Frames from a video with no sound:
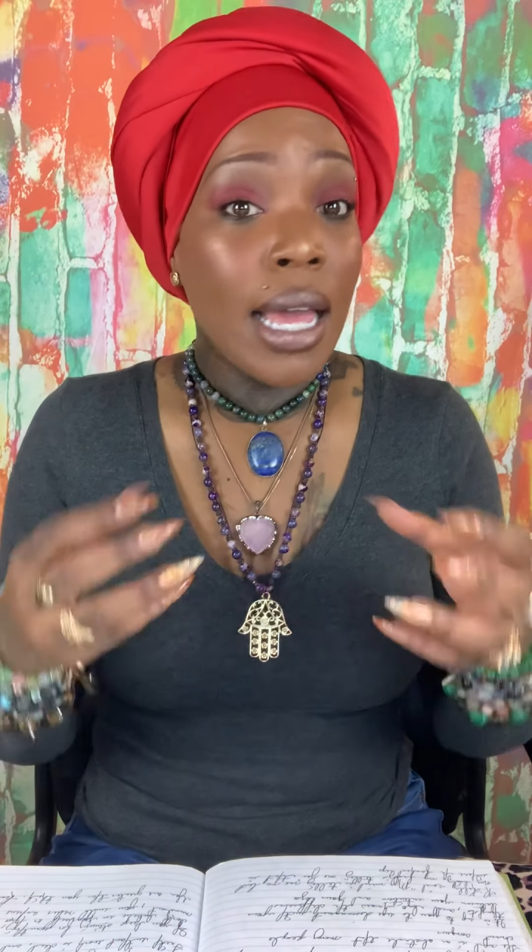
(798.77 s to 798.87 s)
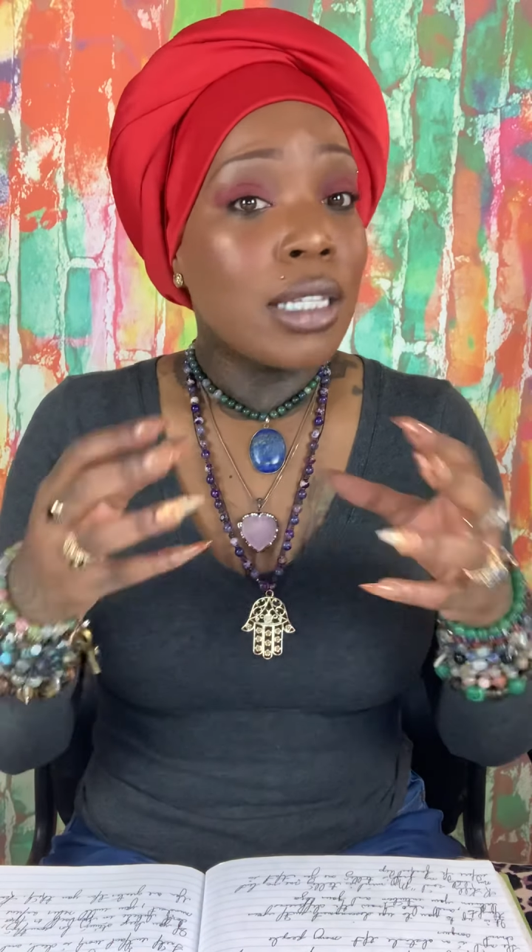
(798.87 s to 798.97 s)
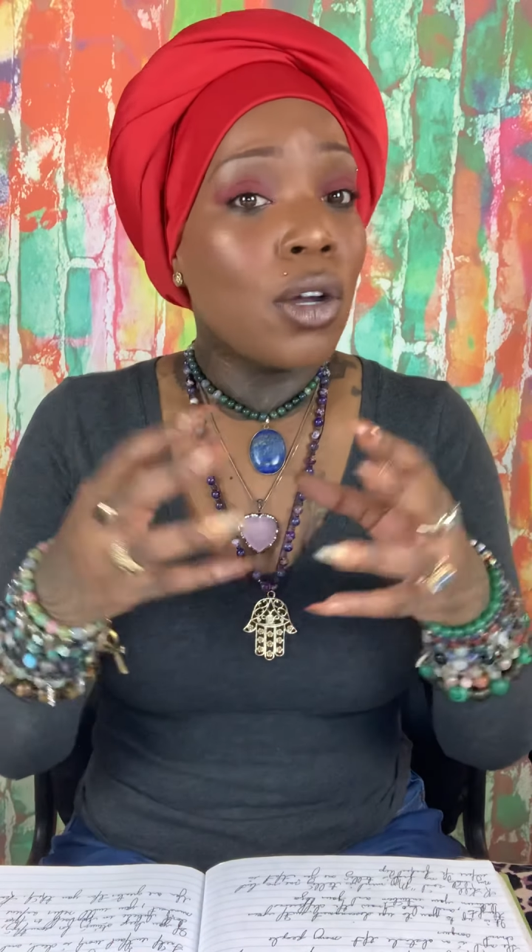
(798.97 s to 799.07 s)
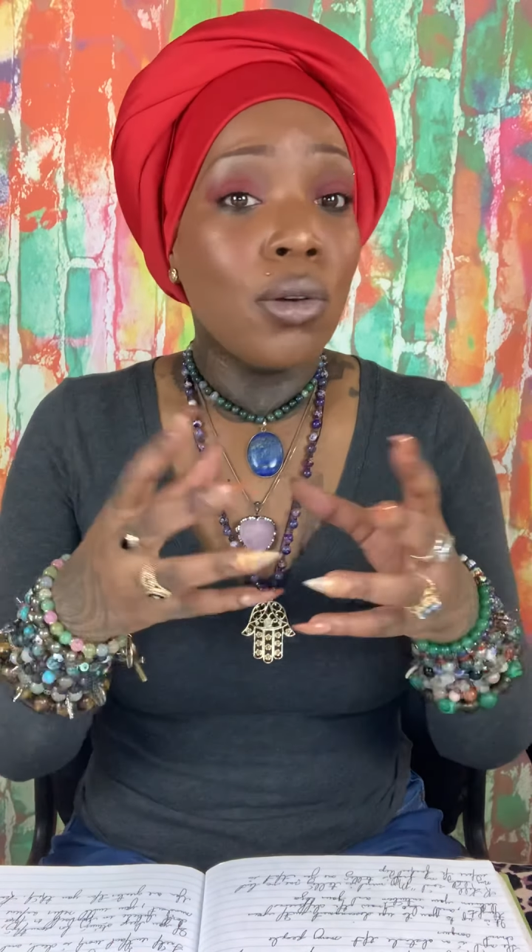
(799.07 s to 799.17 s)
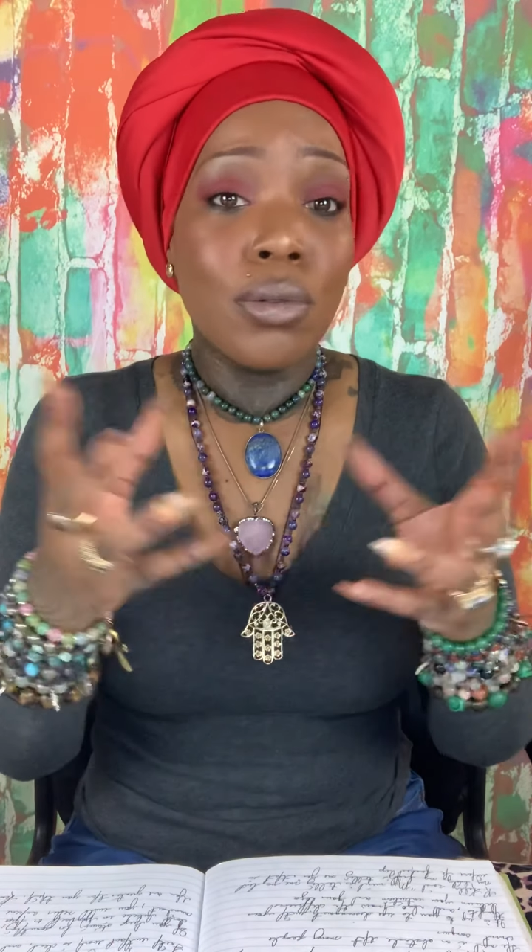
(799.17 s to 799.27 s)

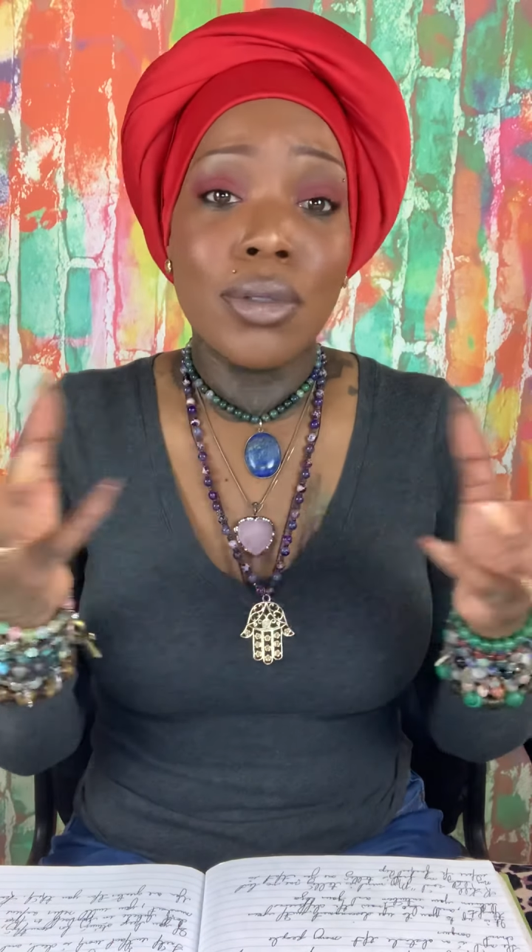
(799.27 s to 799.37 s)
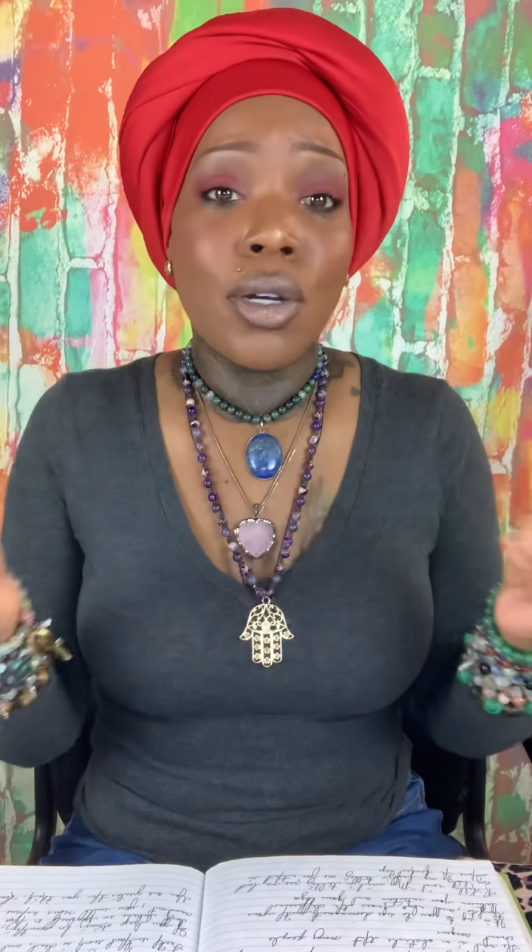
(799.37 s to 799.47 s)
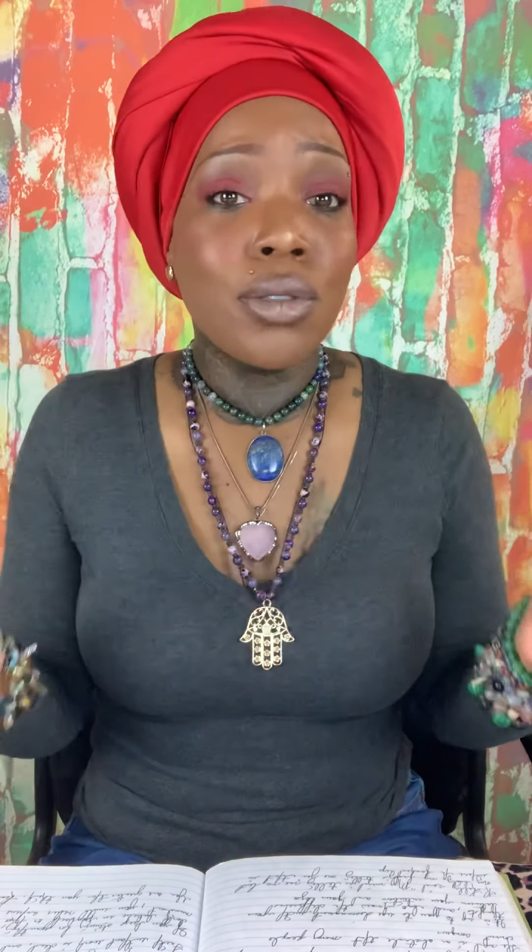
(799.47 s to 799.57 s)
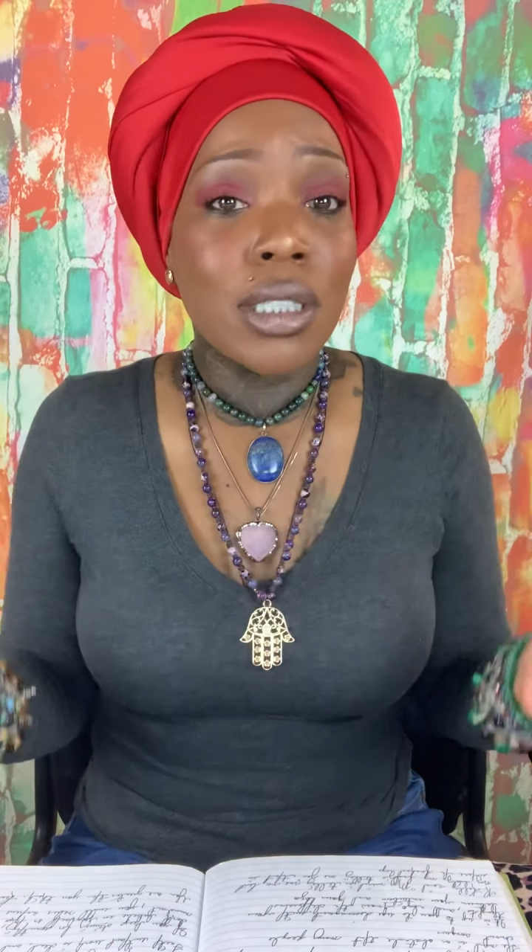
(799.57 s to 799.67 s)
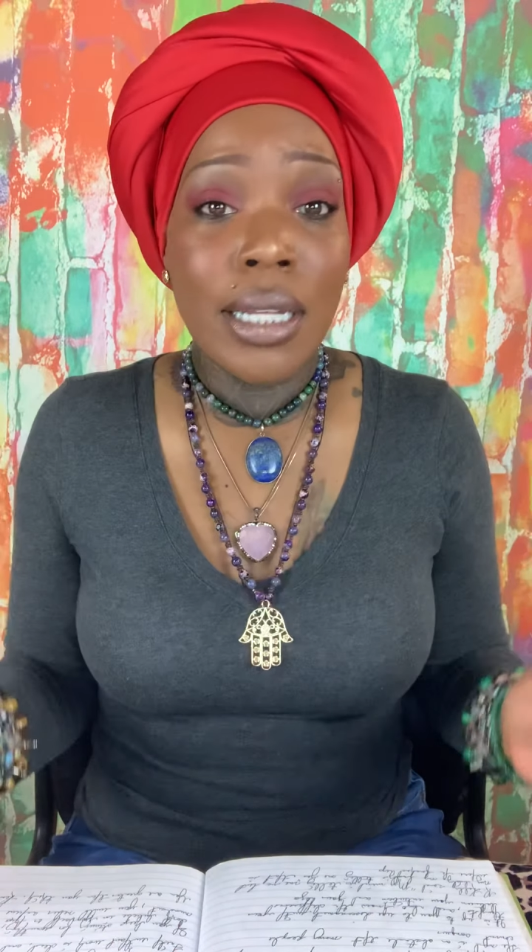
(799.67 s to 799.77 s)

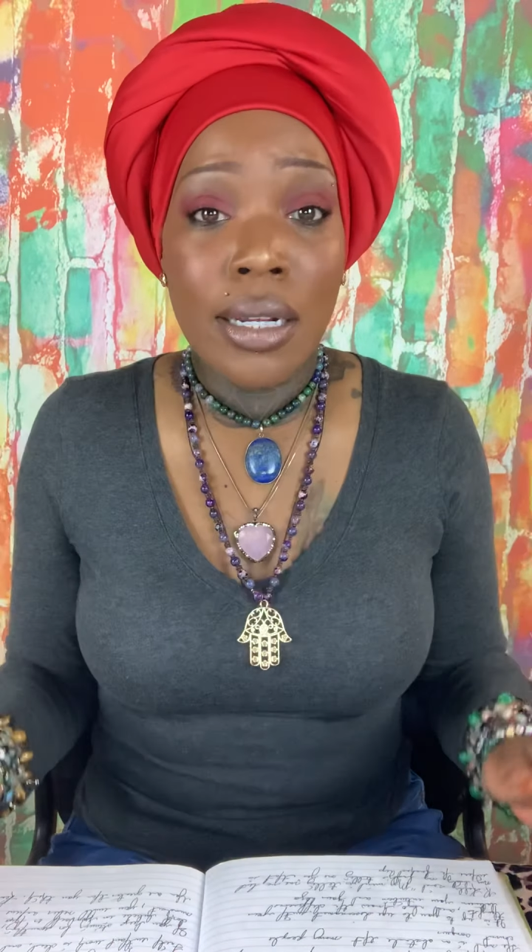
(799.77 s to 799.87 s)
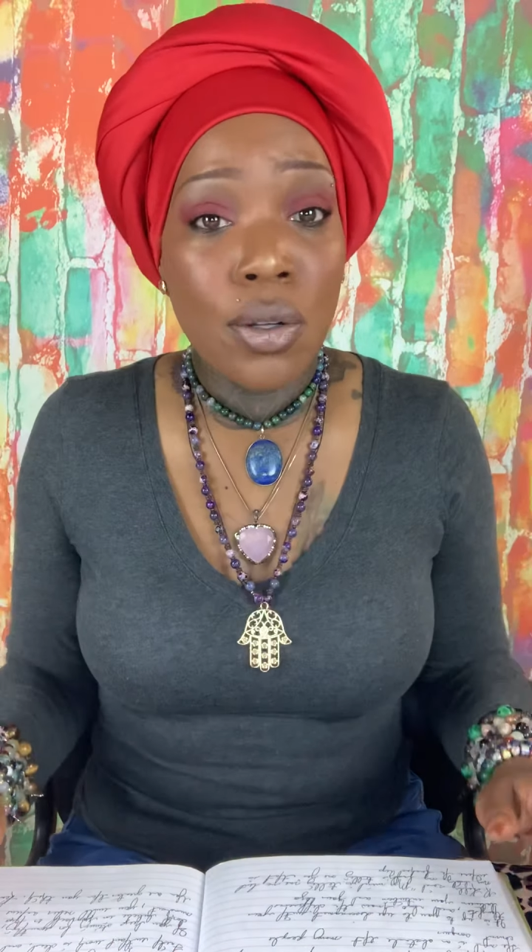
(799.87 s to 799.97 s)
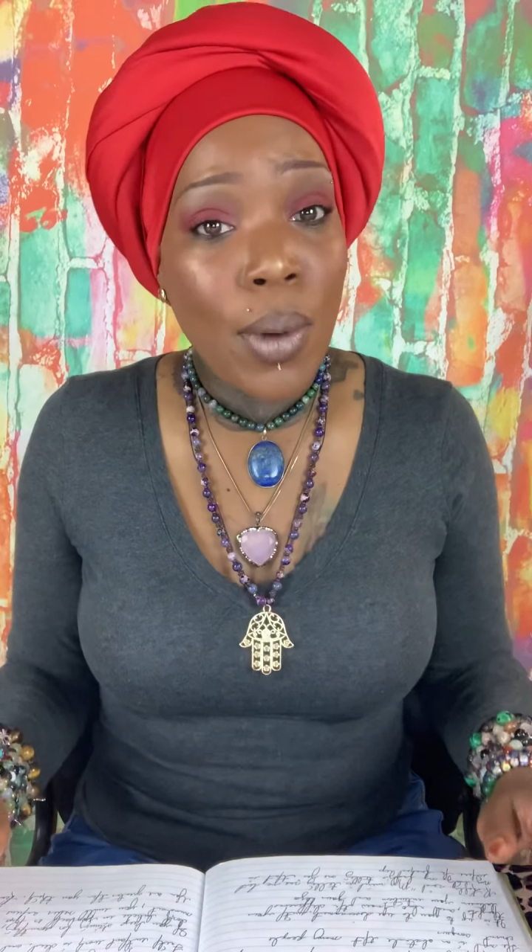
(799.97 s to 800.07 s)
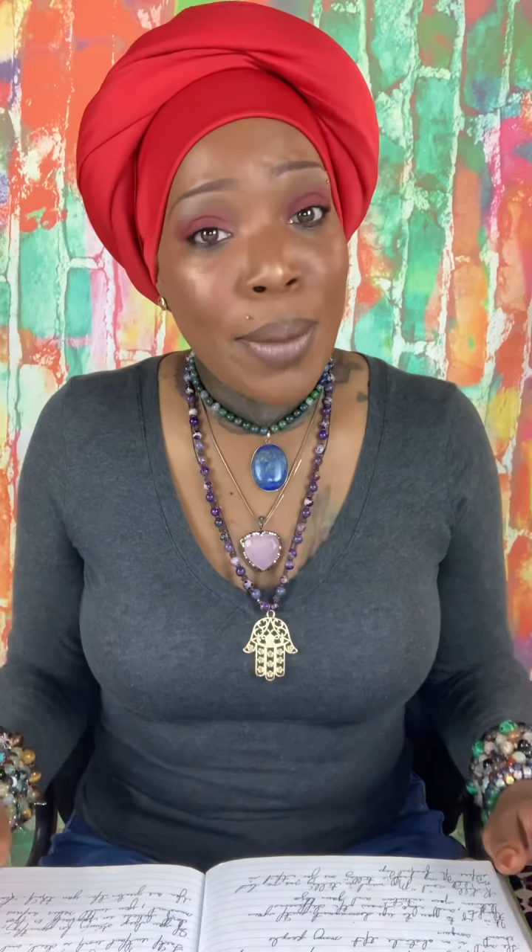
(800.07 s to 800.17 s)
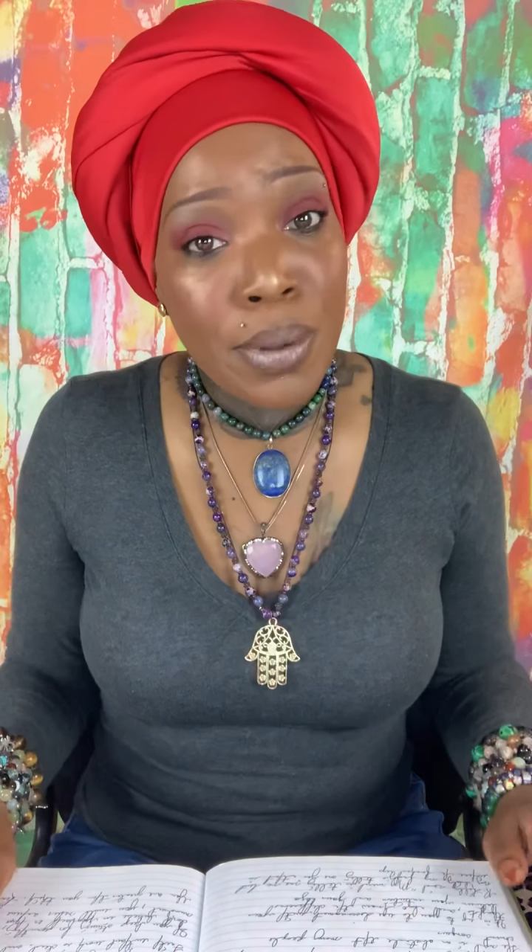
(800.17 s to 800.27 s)
Don't just let the
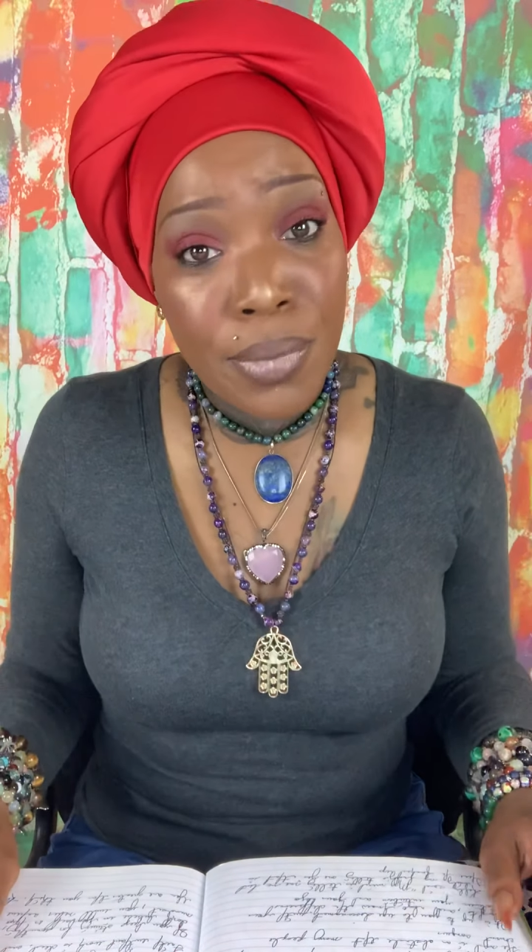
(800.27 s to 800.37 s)
white people